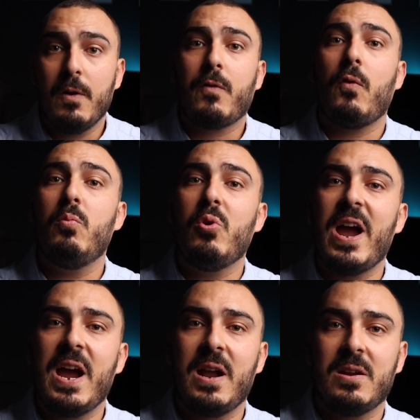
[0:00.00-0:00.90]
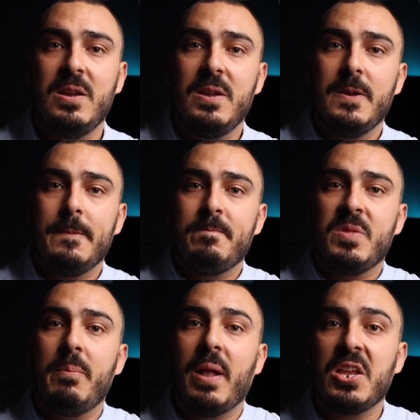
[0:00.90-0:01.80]
from where
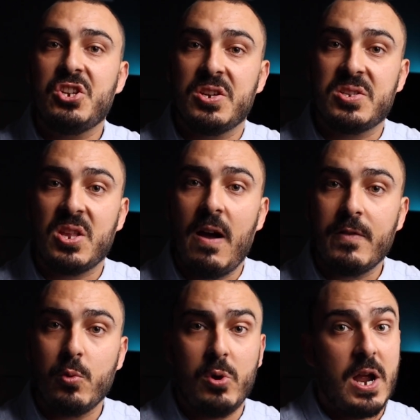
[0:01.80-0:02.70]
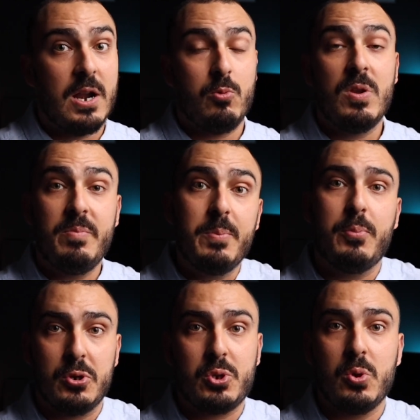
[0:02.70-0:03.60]
the malicious software will be
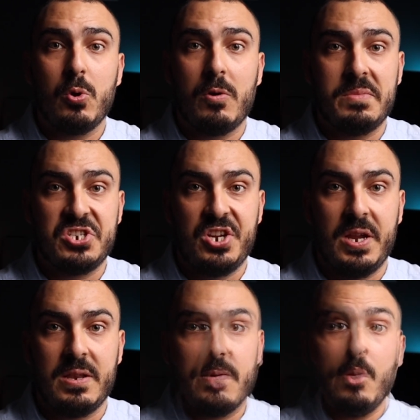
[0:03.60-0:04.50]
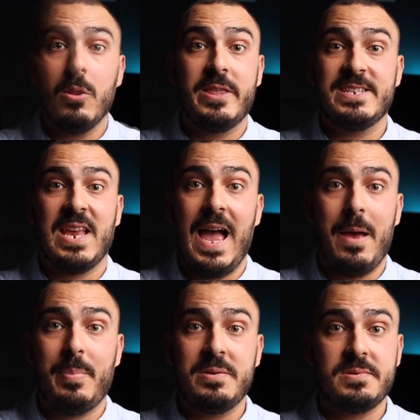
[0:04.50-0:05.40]
pushed to your machine. All this
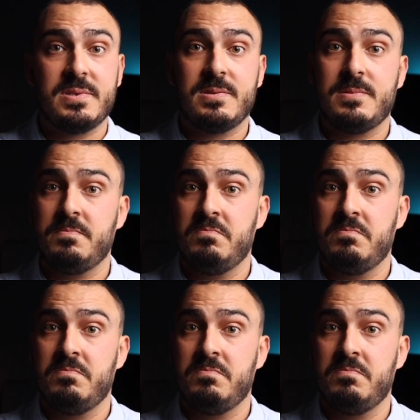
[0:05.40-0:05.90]
happens